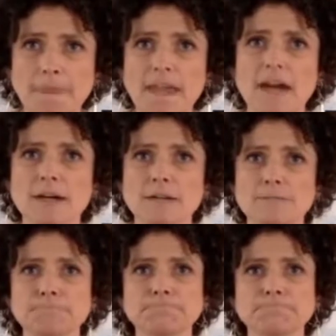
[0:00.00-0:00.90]

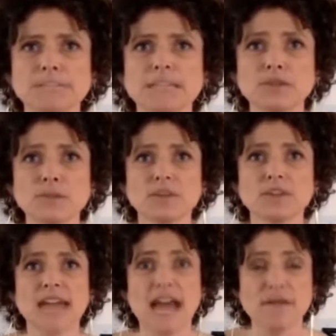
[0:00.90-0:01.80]
A little more
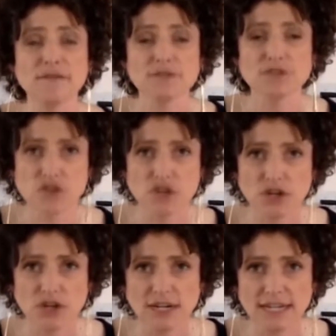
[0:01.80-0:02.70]
than half of the
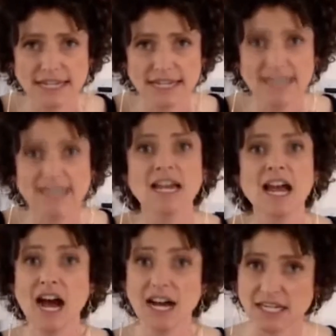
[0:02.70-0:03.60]
sugar in
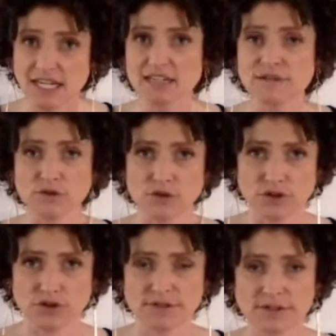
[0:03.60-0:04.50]
honey is
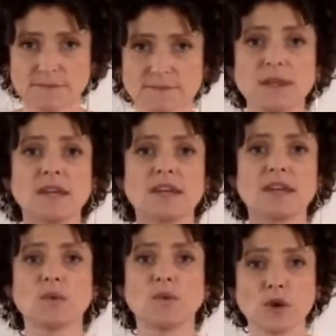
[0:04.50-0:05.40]
fructose.
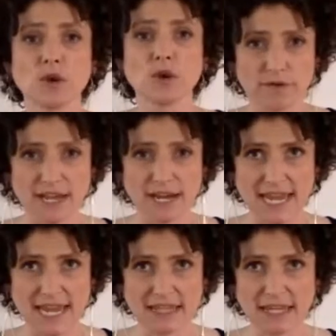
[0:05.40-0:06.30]
We'll go over that
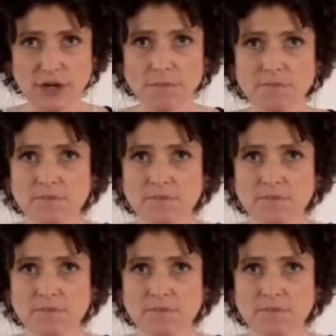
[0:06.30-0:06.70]
again later.